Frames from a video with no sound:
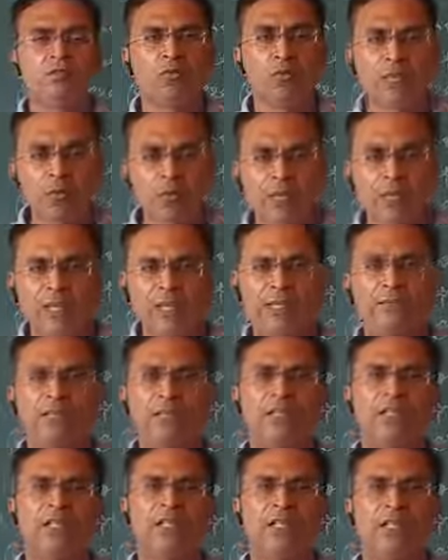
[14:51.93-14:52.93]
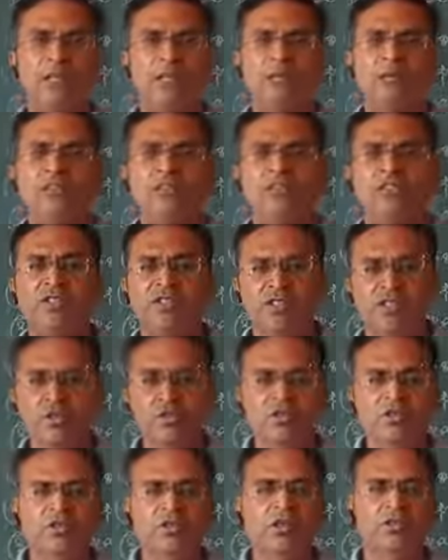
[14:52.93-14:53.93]
where the database is
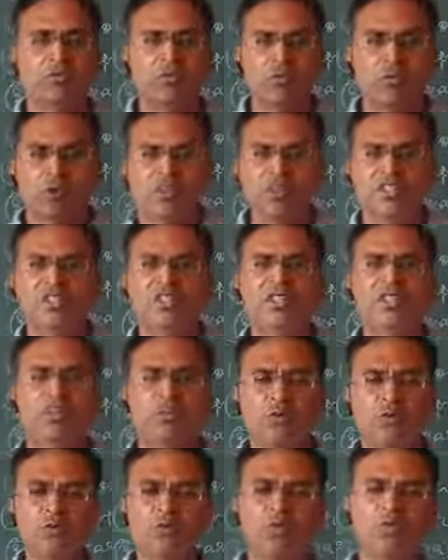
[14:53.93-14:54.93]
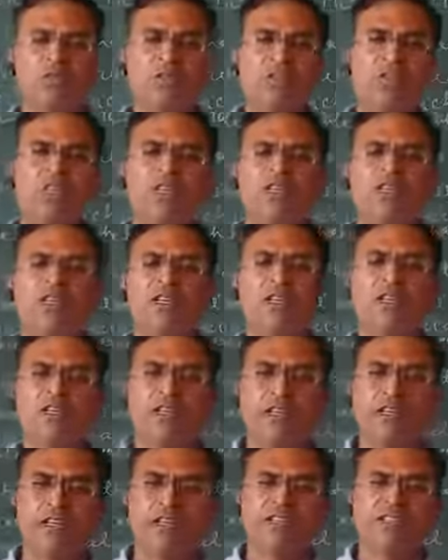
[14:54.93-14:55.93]
used and what is the use of the
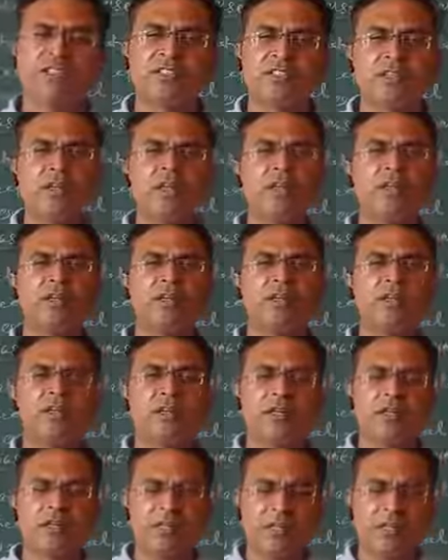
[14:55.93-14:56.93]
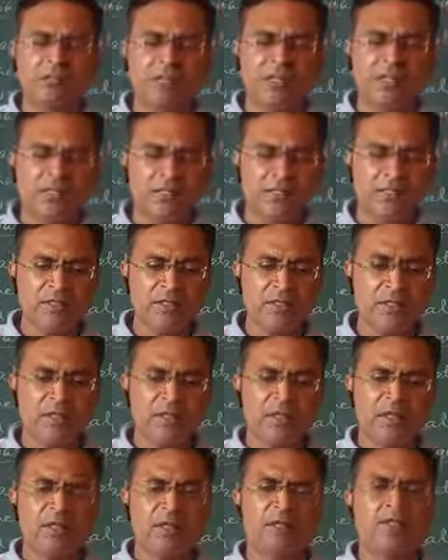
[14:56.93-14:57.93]
relational database
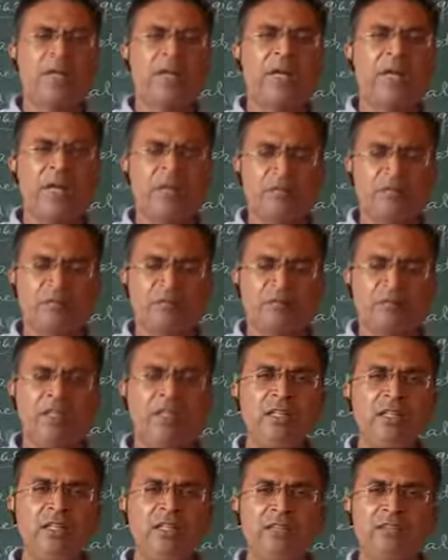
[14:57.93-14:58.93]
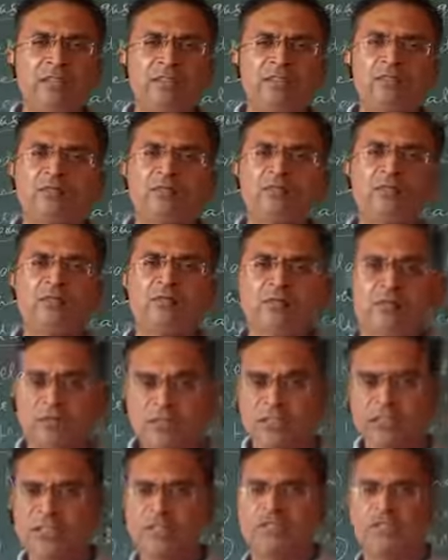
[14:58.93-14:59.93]
management
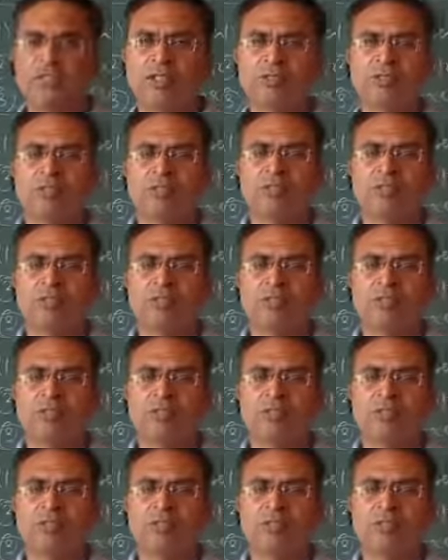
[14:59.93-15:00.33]
system,